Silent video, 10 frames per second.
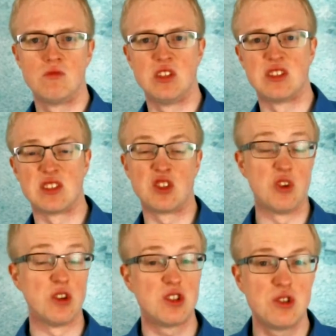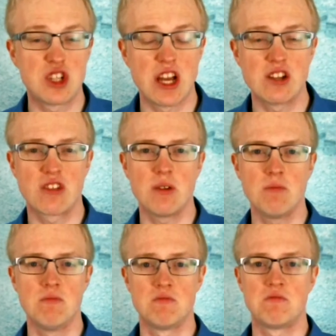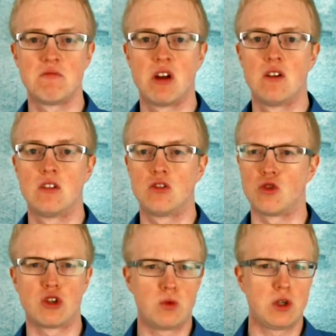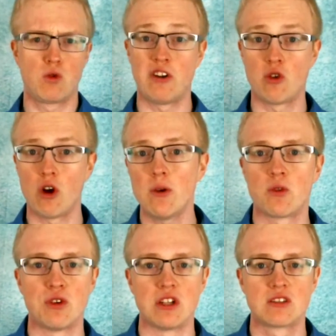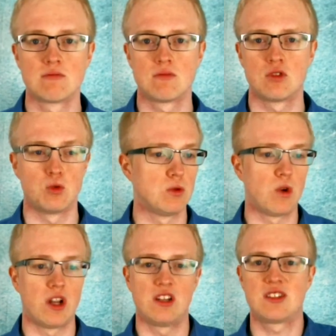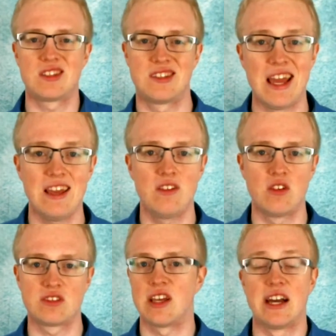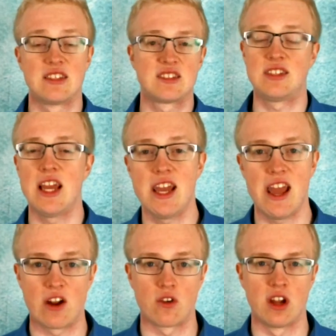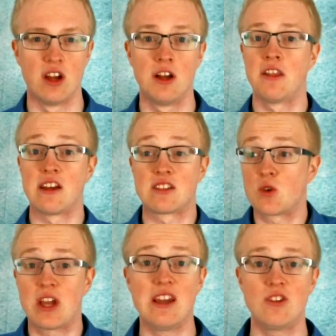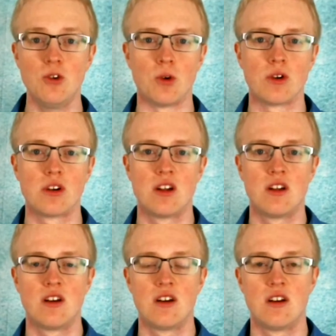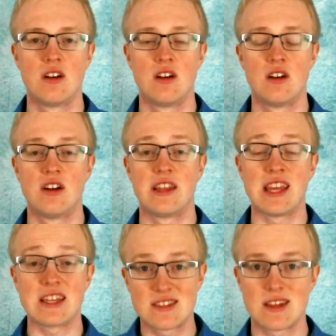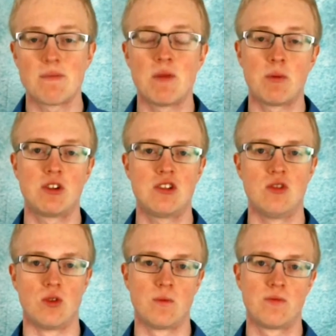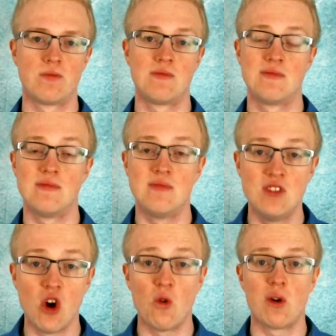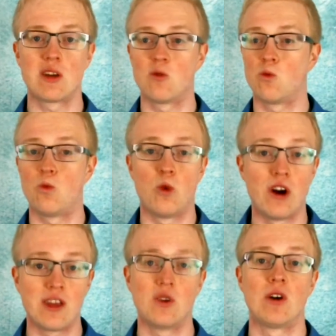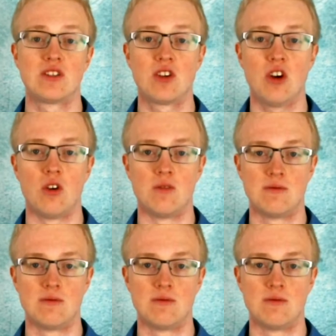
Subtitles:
Is it good to change them? Or do we want to run with it? Do we want to stay sad, stay angry? That's okay too. And that's step number 2, knowing where you want to go.